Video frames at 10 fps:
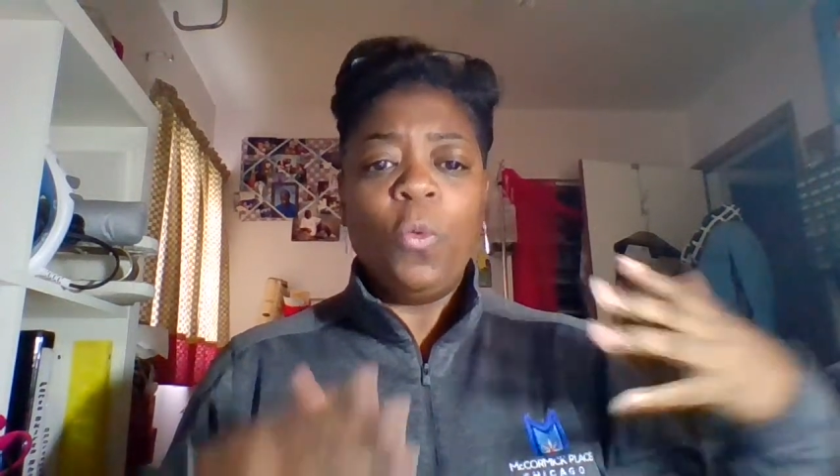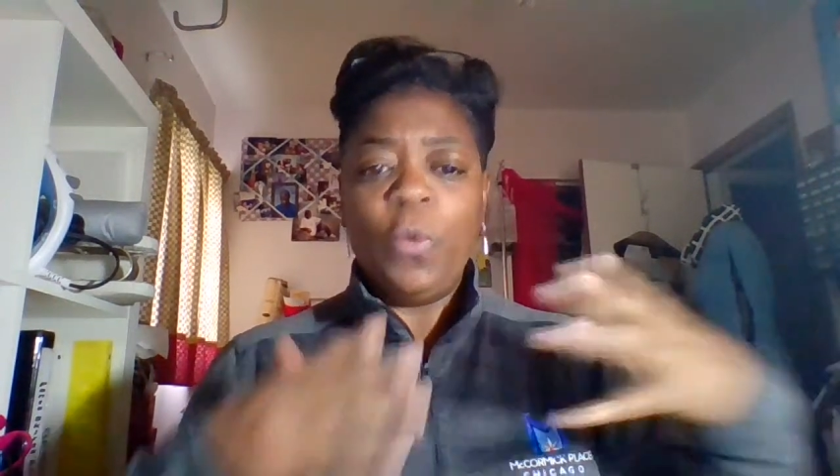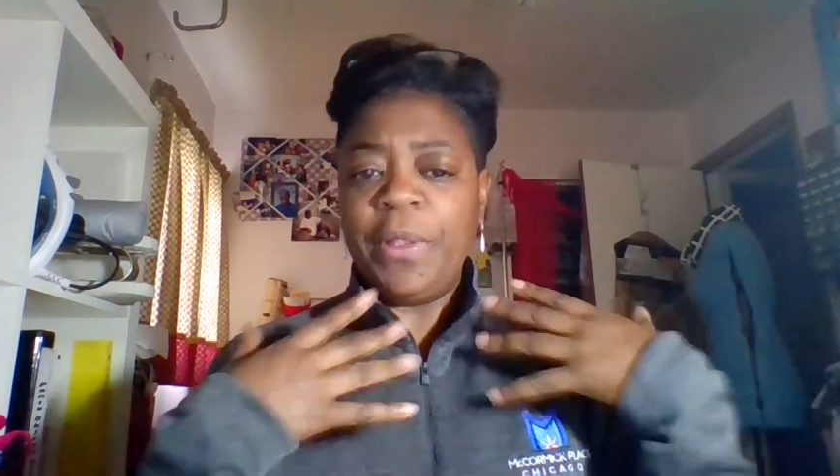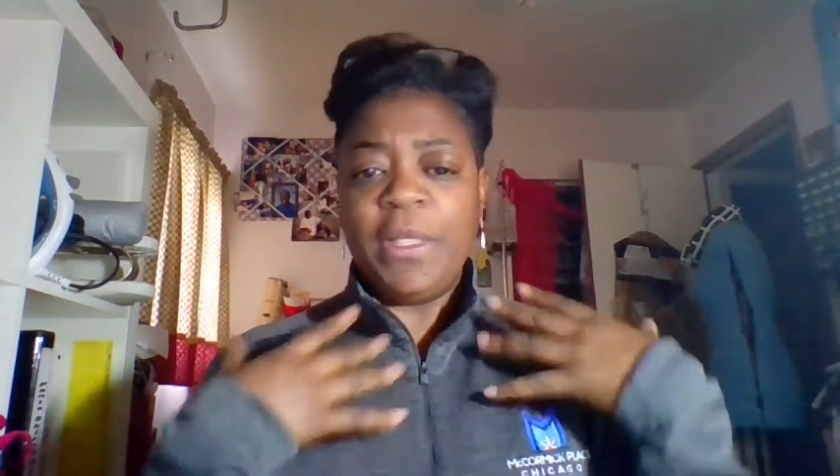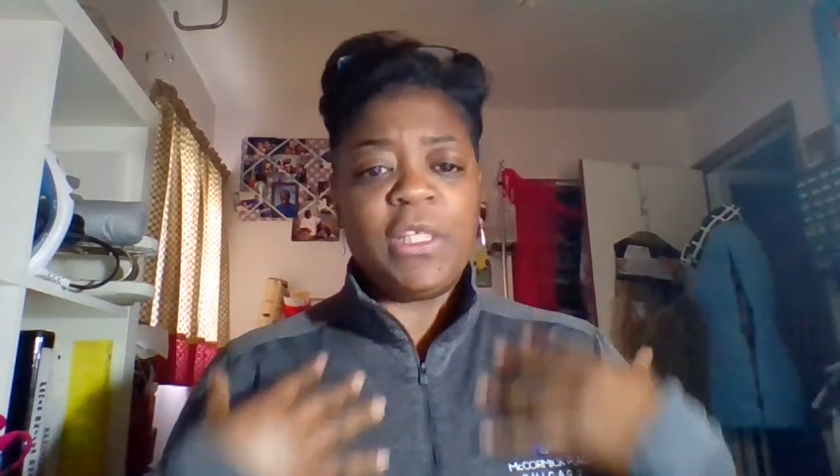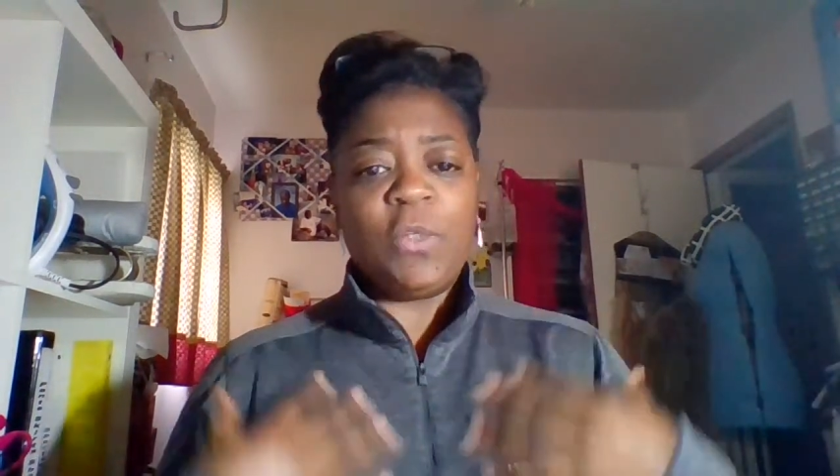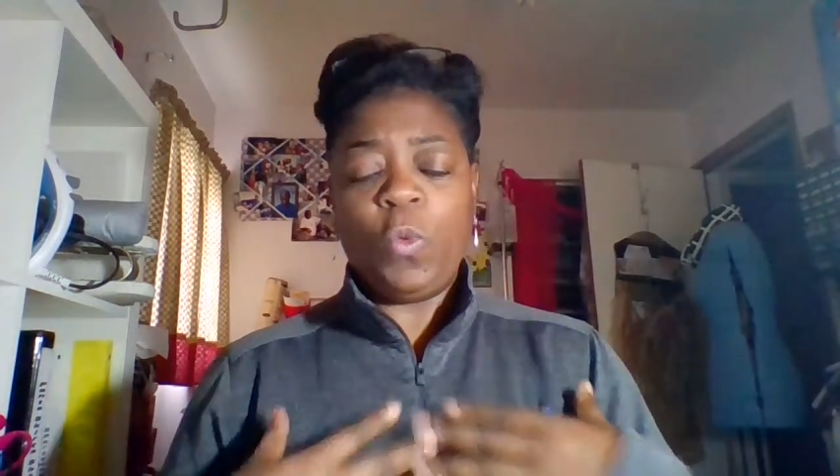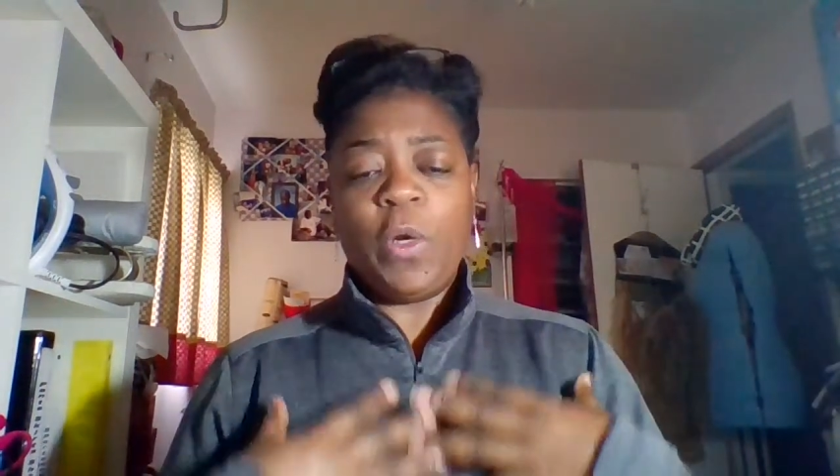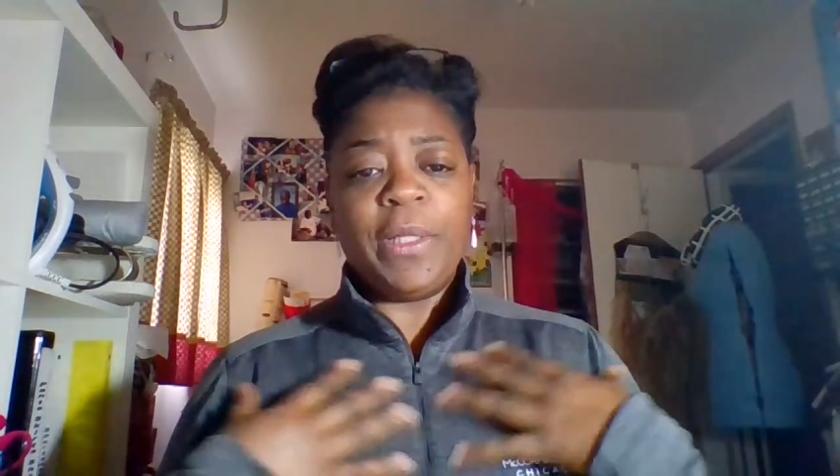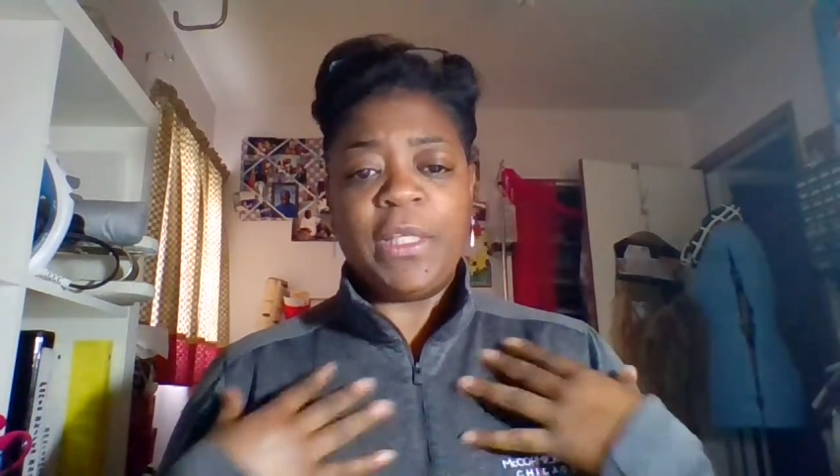with this
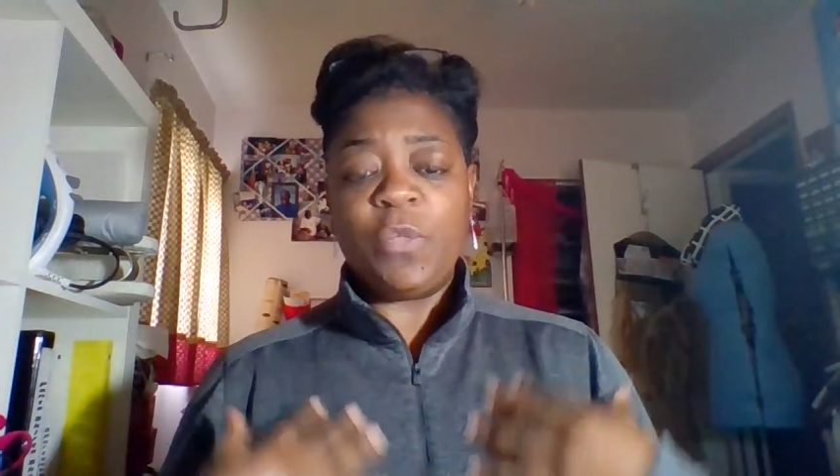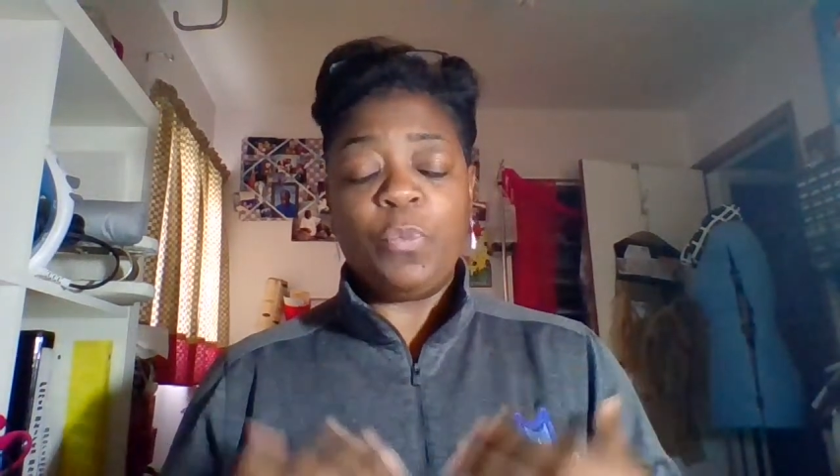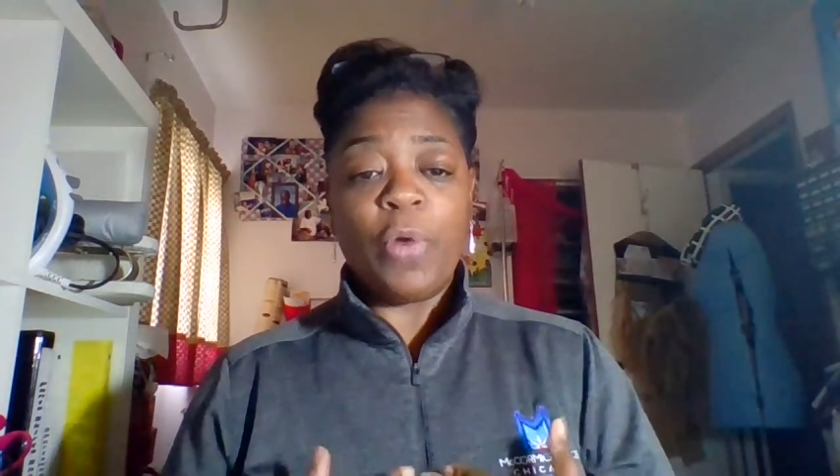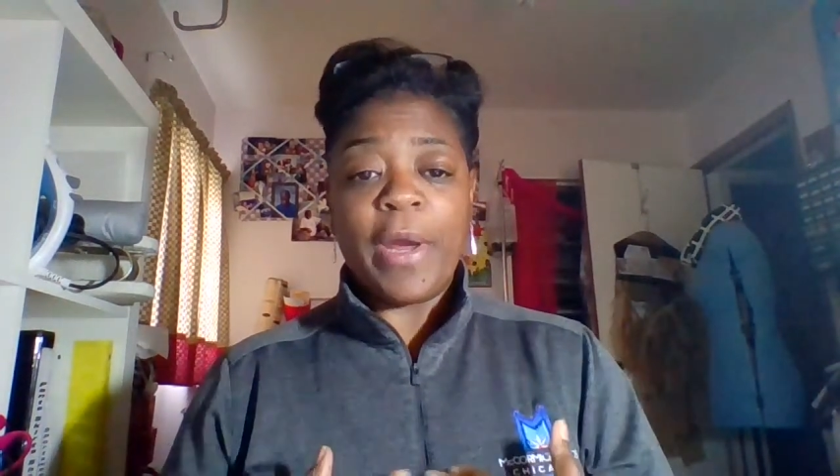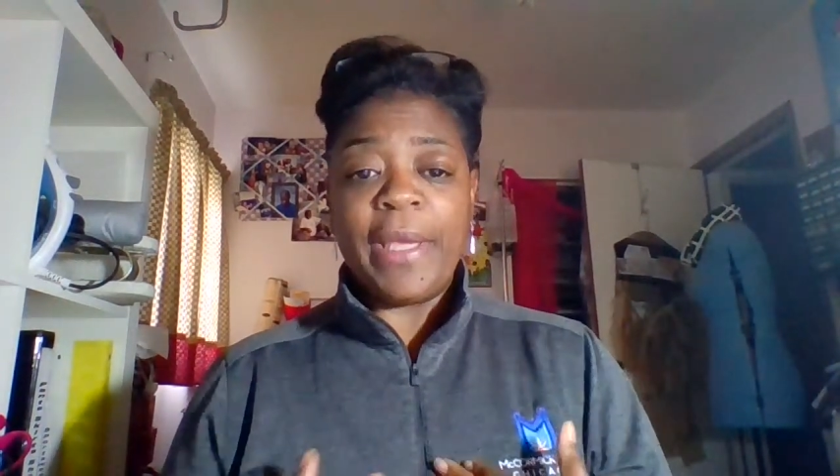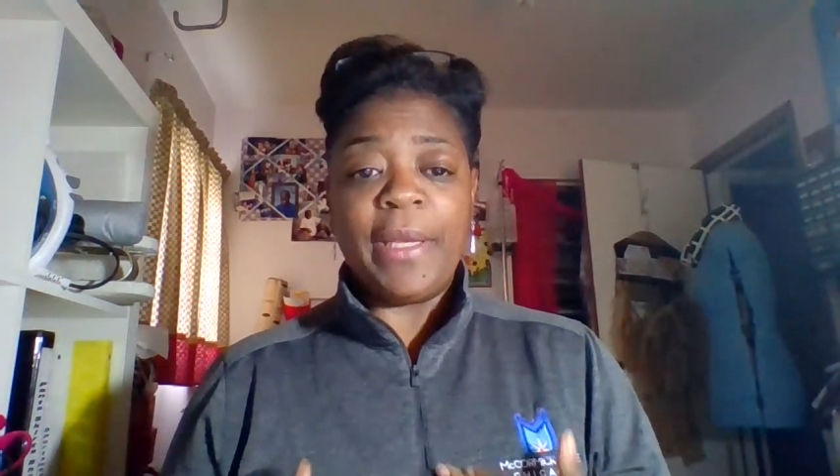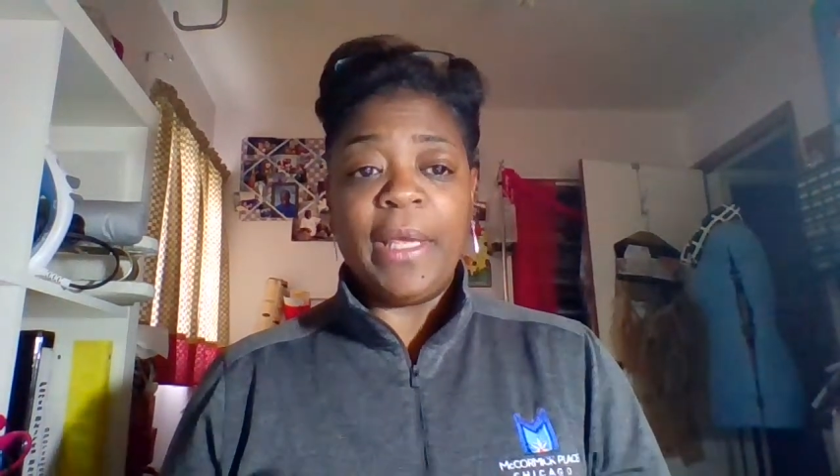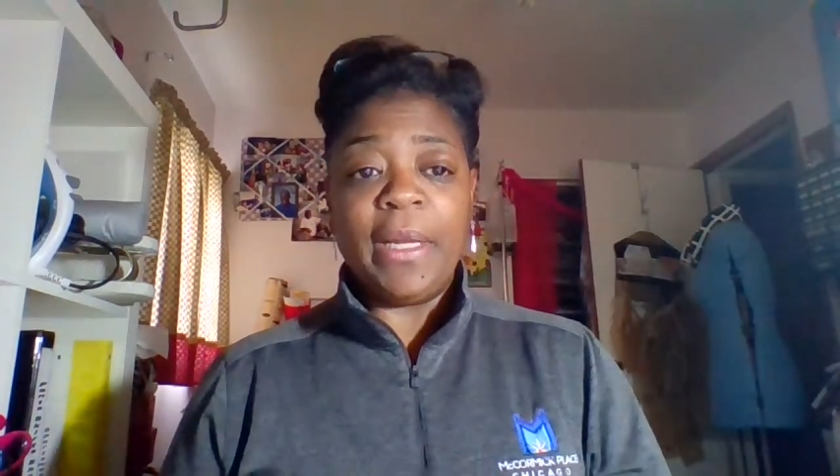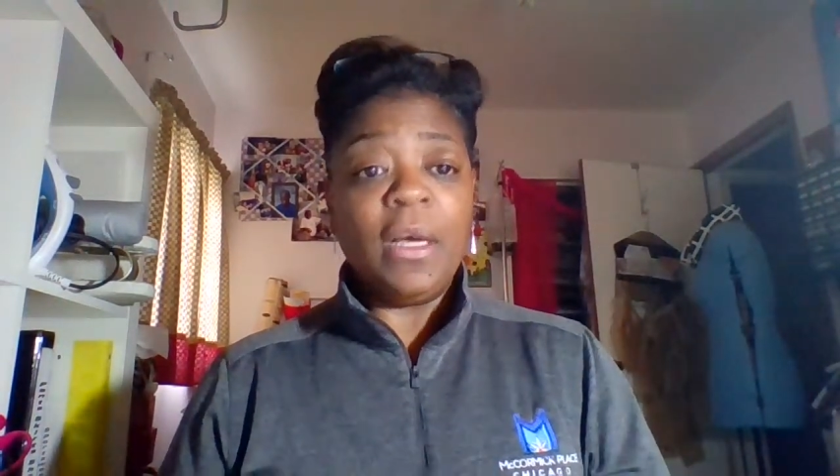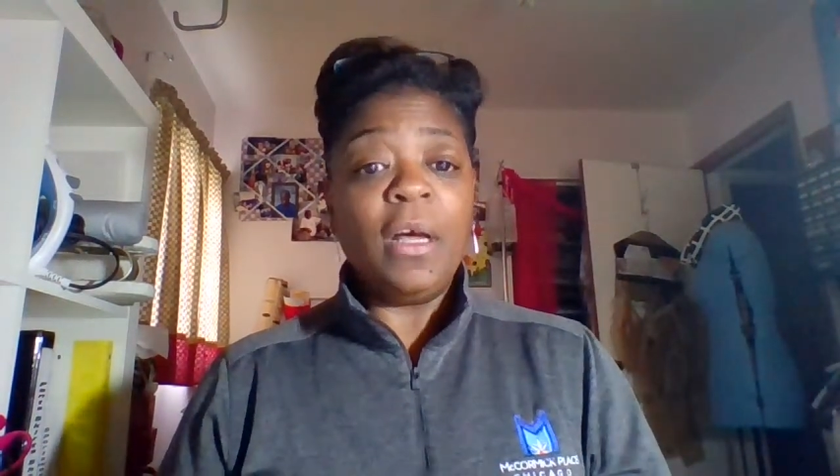one that's bright
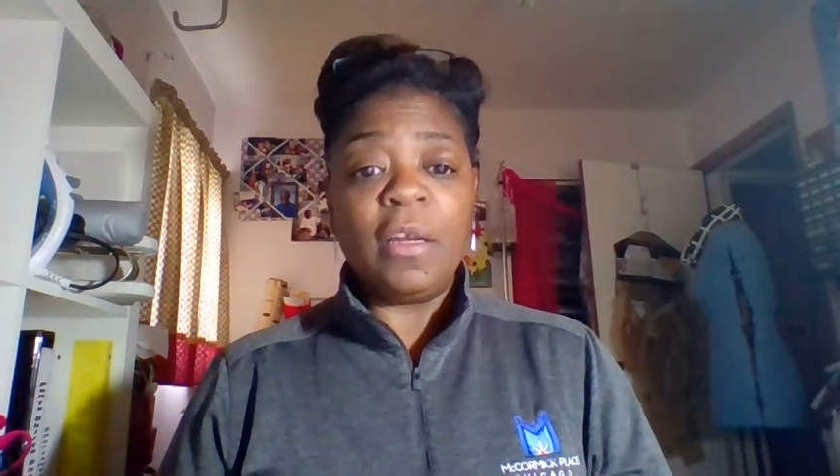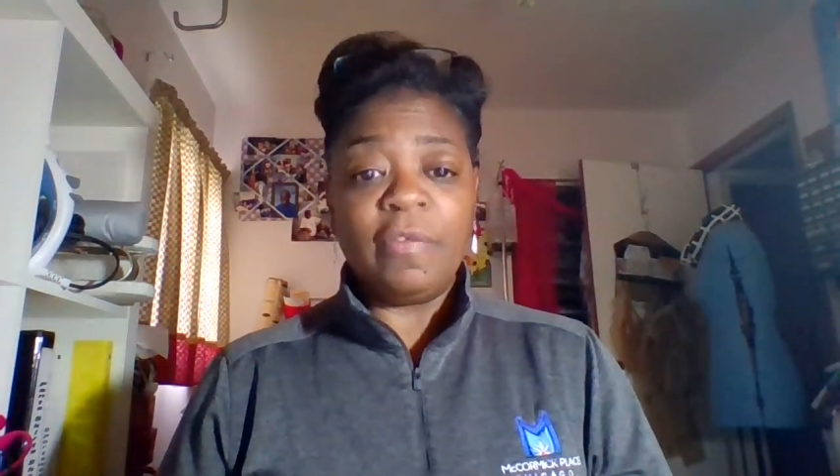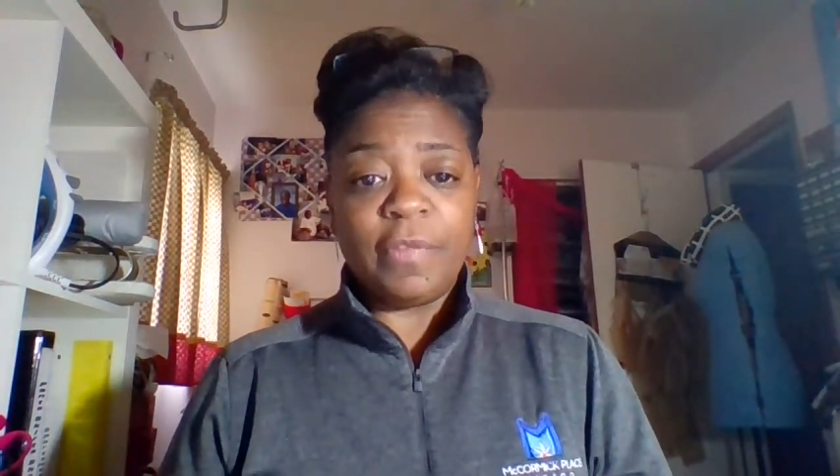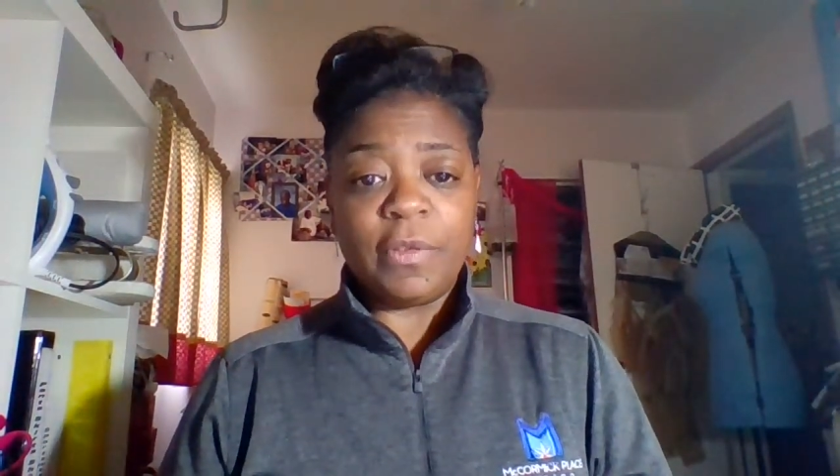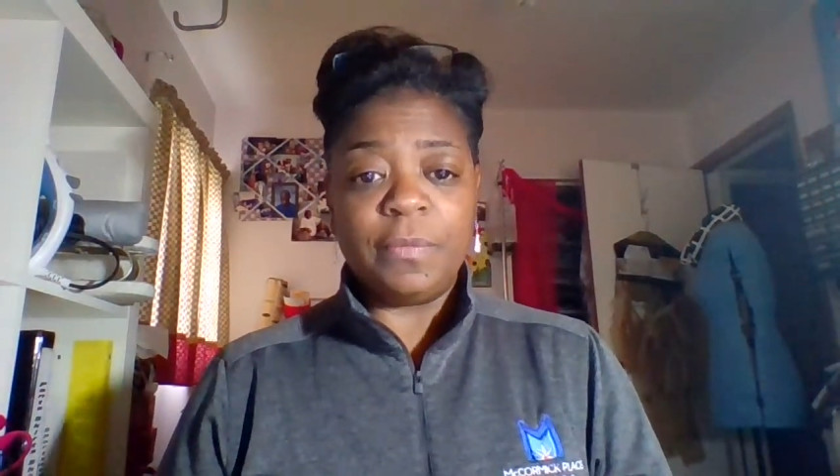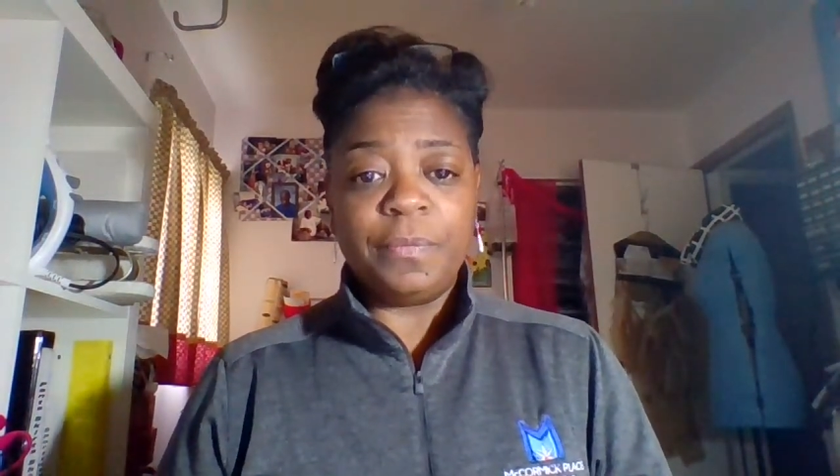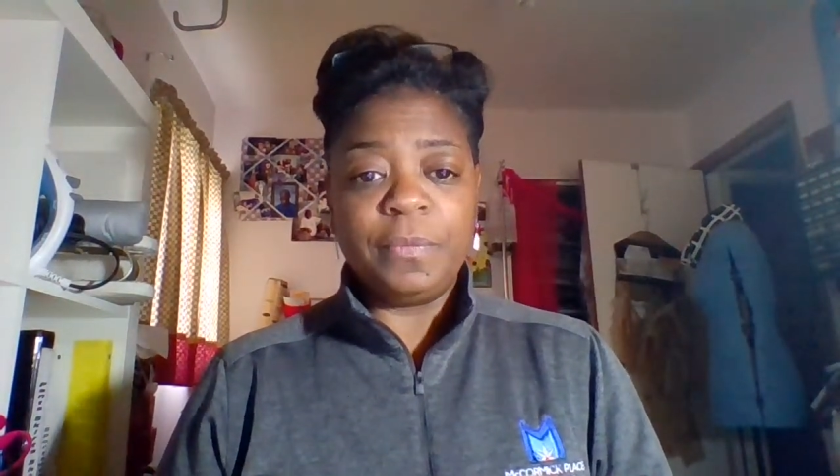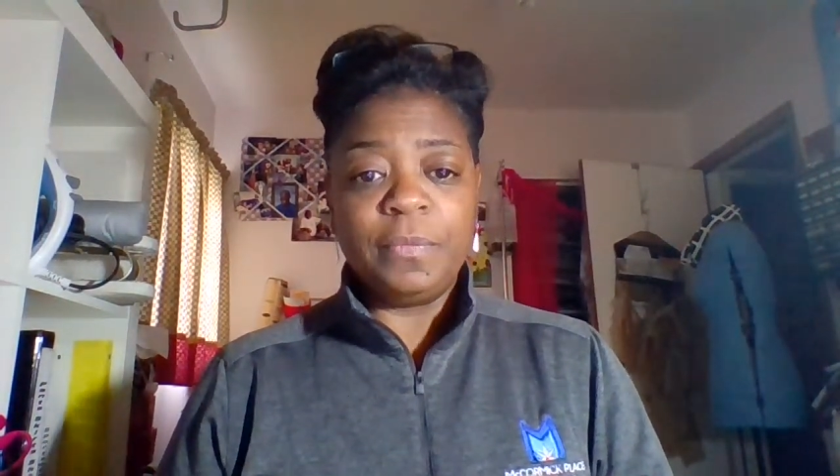and colorful.